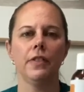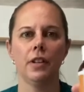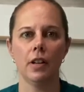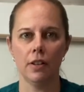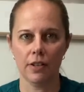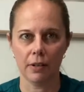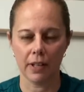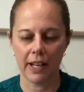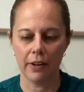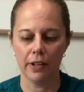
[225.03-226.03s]
If you understand
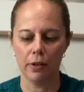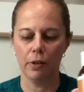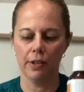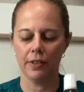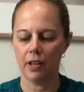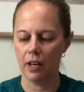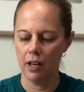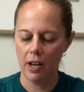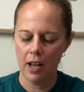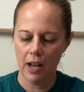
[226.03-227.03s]
what carrier oils are,